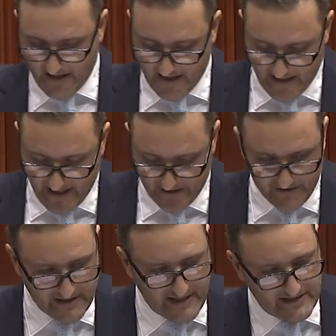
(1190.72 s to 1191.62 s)
uh,
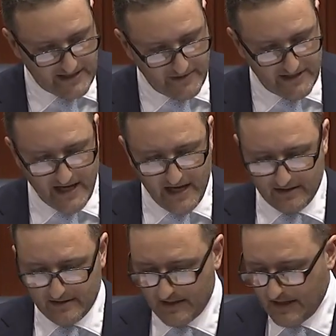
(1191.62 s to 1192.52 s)
Ashley and Debbie
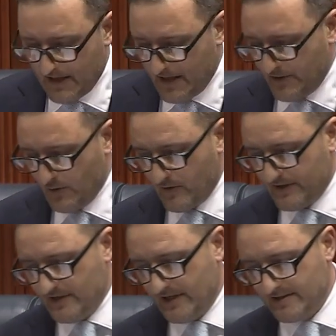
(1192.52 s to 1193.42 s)
Dowden,
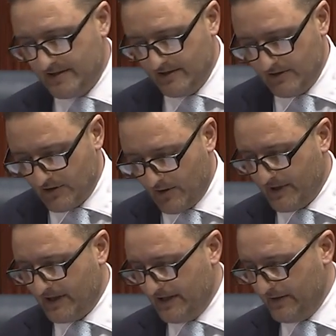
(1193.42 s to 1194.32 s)
Jorgen Jensen, John
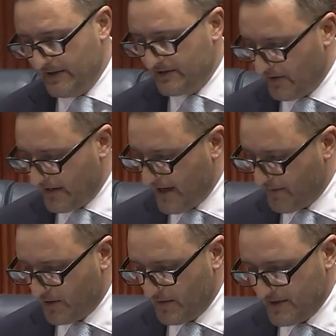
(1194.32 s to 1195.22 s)
McCleary, Don
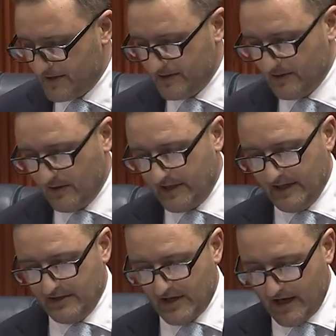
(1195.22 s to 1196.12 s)
Hammerquist,
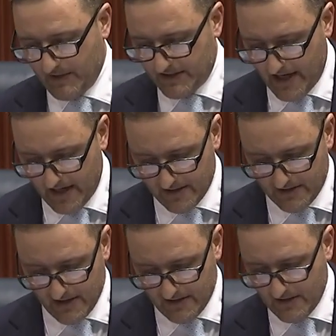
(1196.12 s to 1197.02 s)
Lockie and Jane McTaggart,
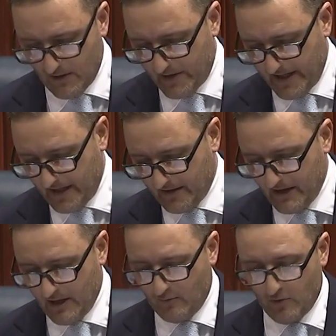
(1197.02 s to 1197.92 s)
Chantel King,
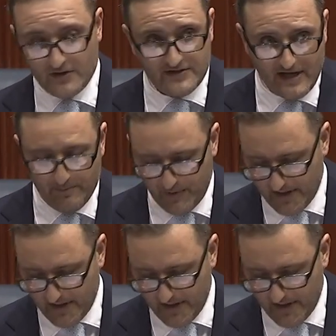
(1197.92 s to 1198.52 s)
Ross and